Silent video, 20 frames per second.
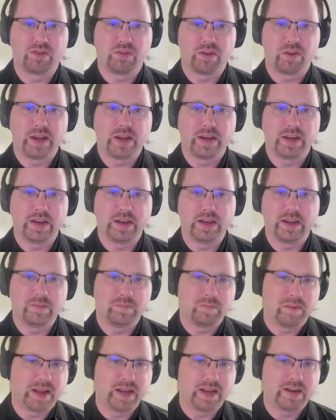trend
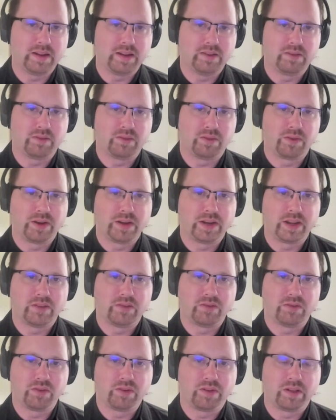in maintenance for
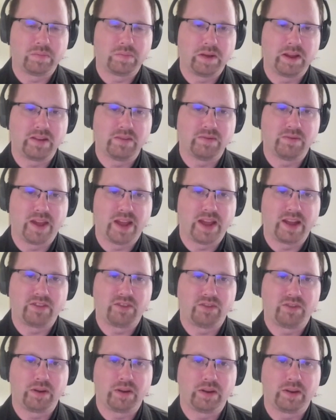industrial and
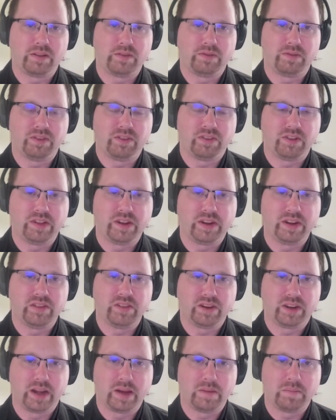manufacturing facilities
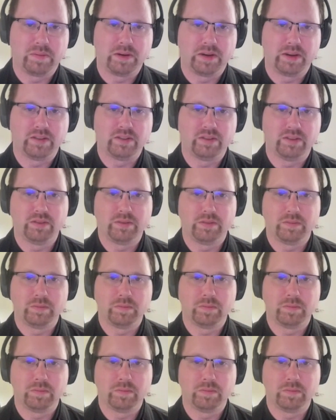and companies?